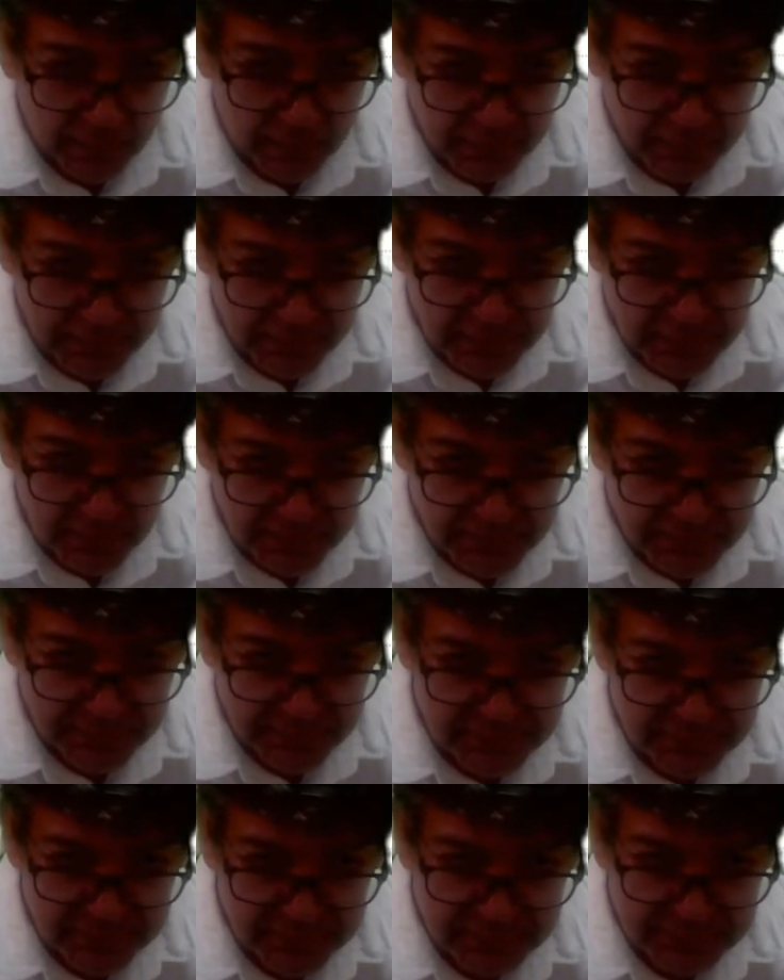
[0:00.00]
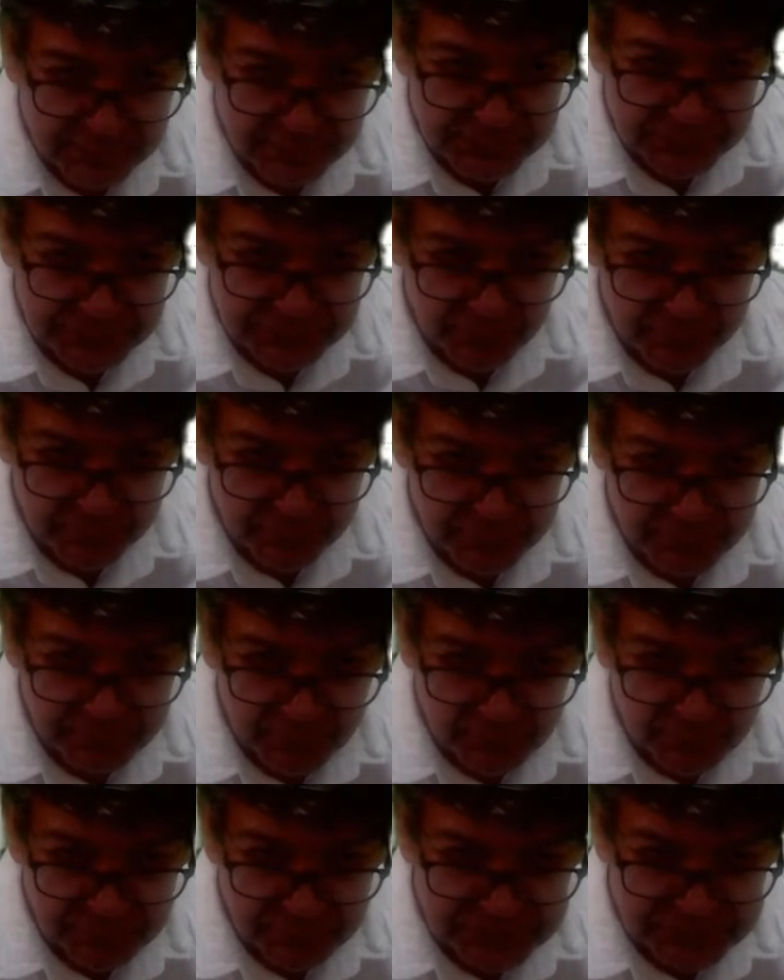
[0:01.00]
In London, showed the
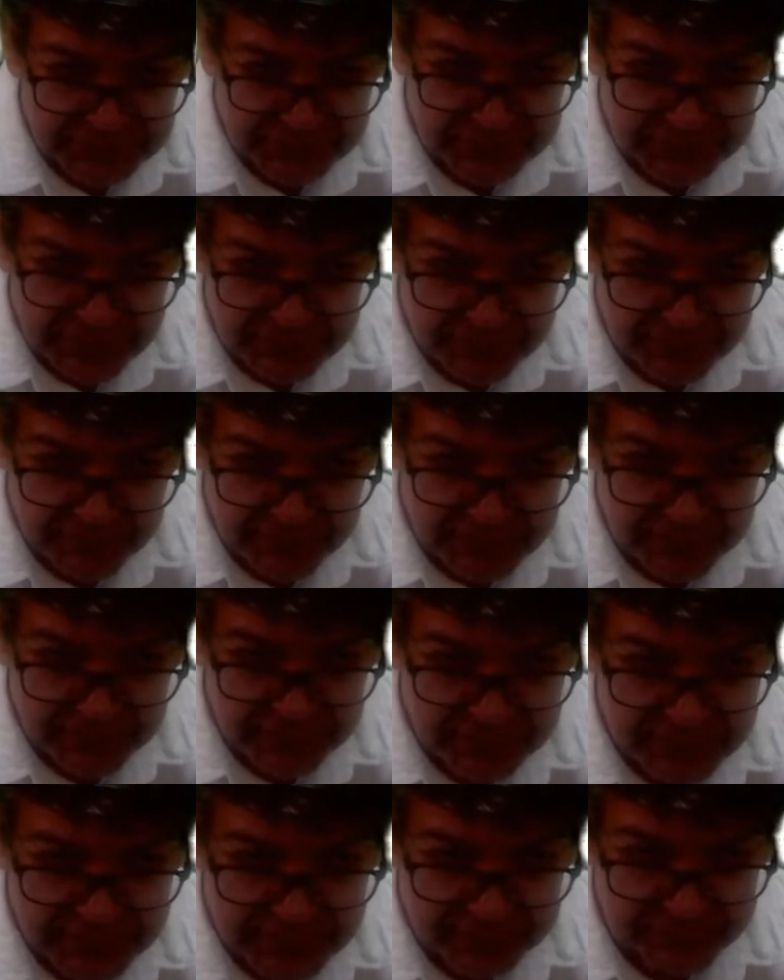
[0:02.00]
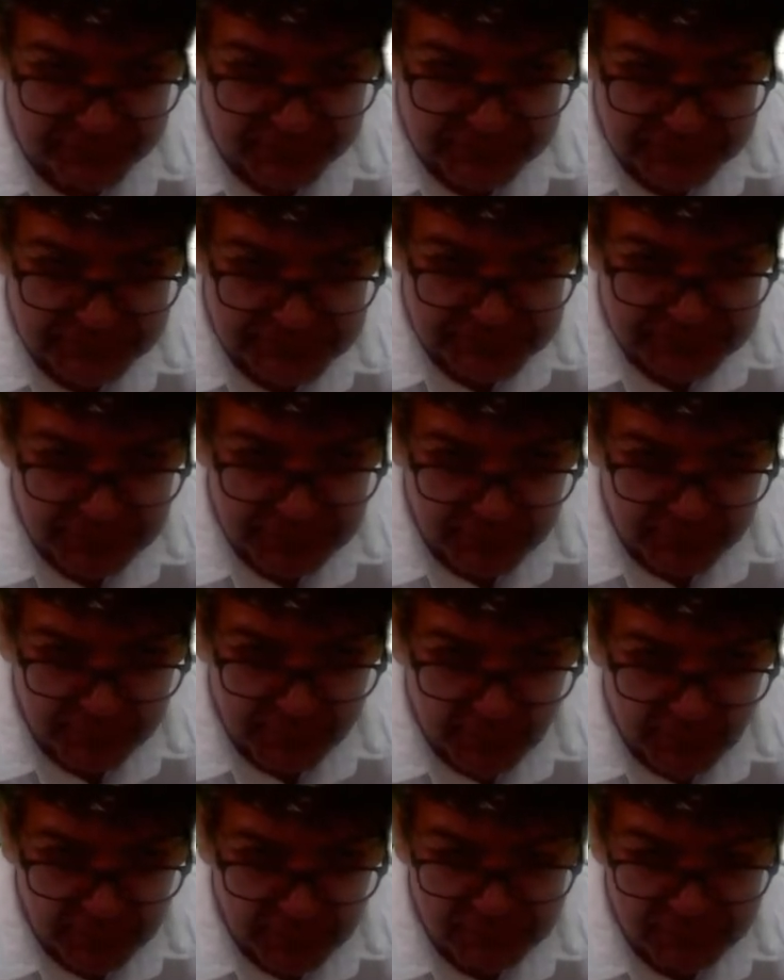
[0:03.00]
most significant difference
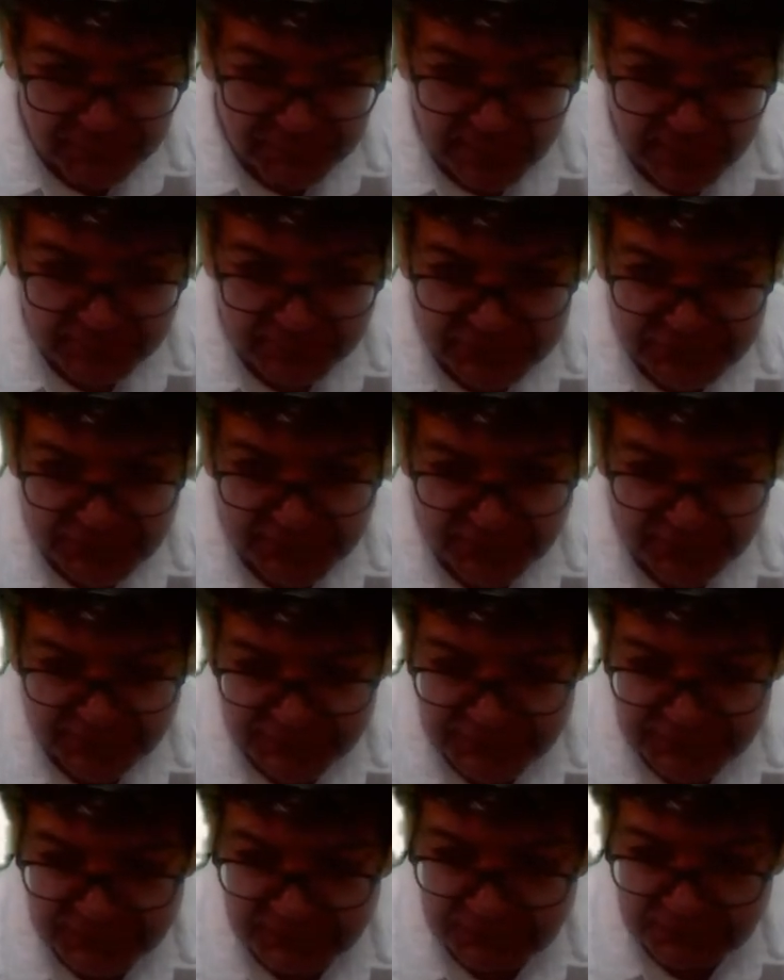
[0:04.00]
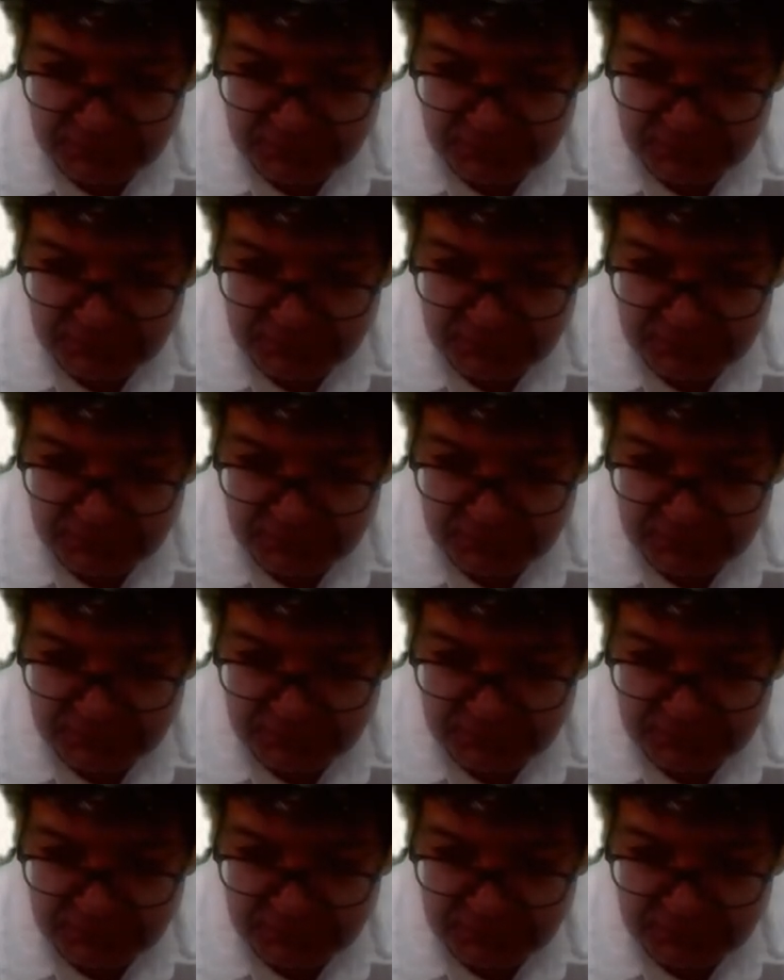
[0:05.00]
among 5 cities.